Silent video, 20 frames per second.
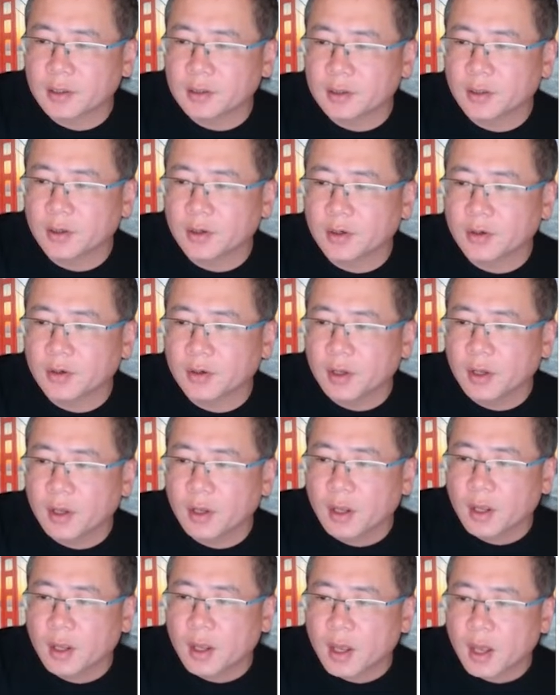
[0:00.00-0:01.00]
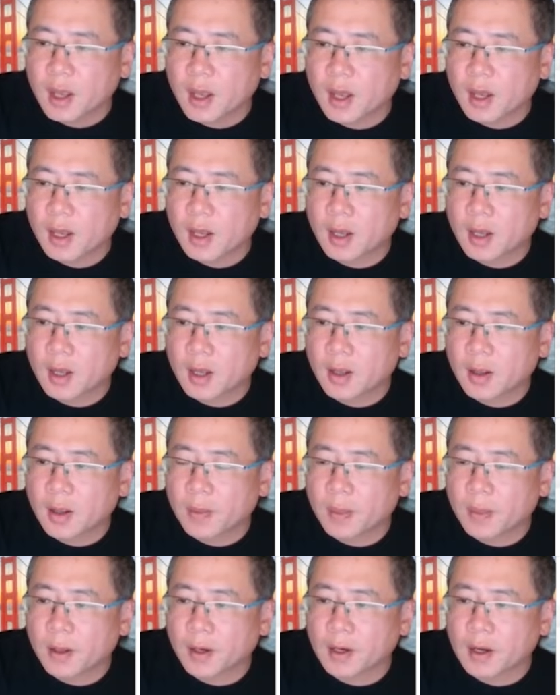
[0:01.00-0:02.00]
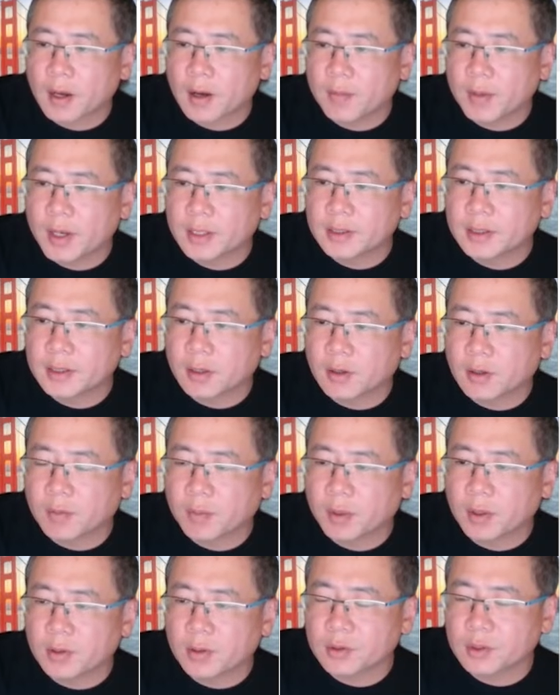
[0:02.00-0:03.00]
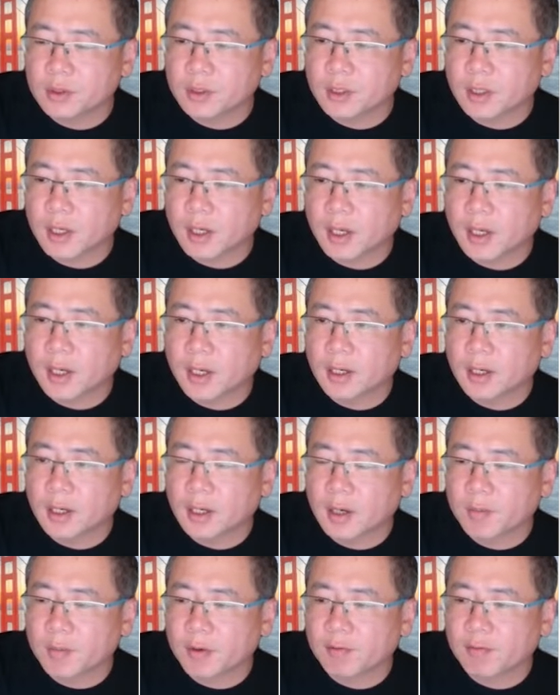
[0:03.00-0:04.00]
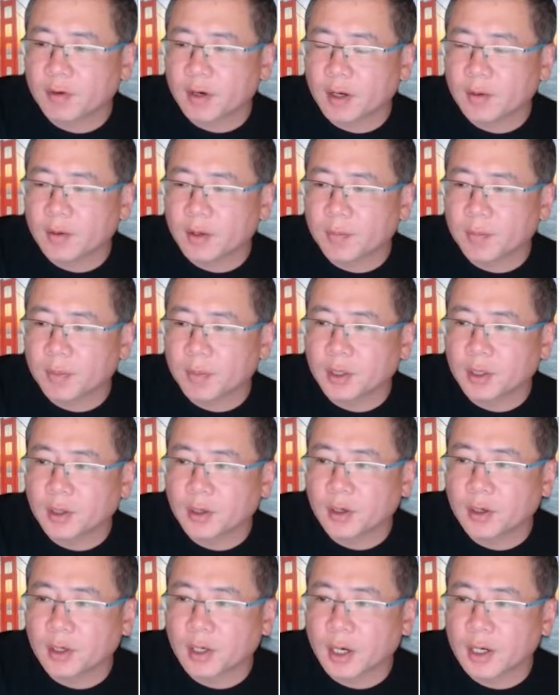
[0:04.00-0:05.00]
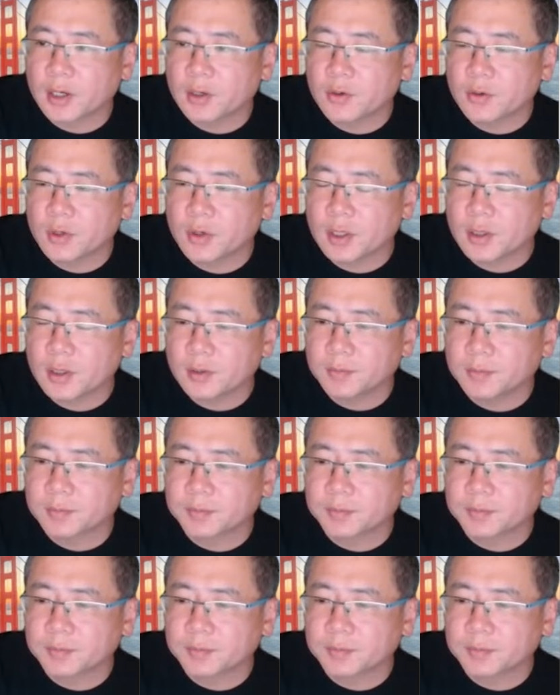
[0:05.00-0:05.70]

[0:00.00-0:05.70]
So the comments or the posts are coming from a particular country.